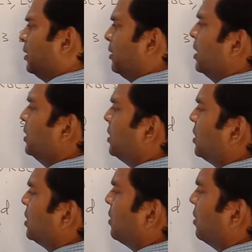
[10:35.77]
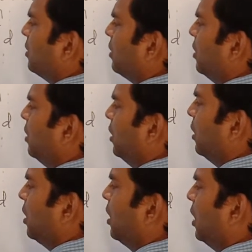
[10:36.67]
this
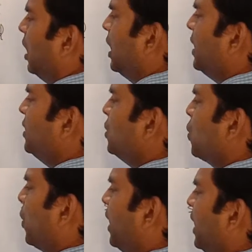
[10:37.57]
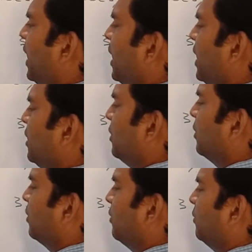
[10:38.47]
heart is located
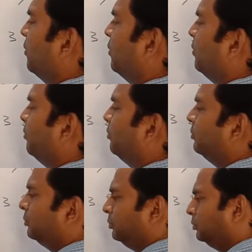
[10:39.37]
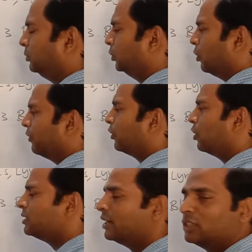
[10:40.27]
in, of
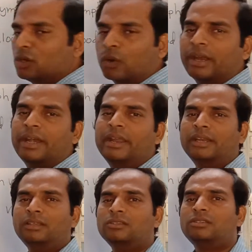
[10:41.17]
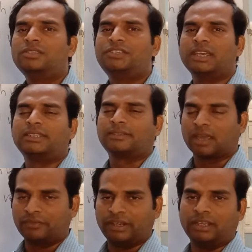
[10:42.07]
course it is located in chest
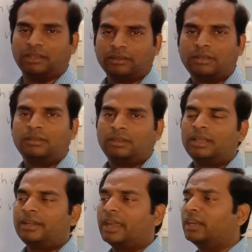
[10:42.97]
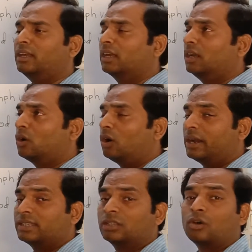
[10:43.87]
cavity, technically called
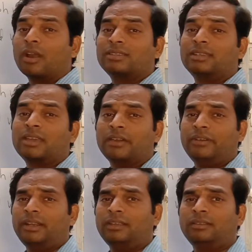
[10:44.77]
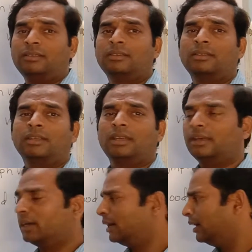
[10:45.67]
as a thoracic cavity,
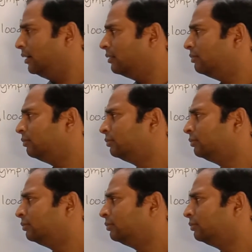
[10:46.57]
and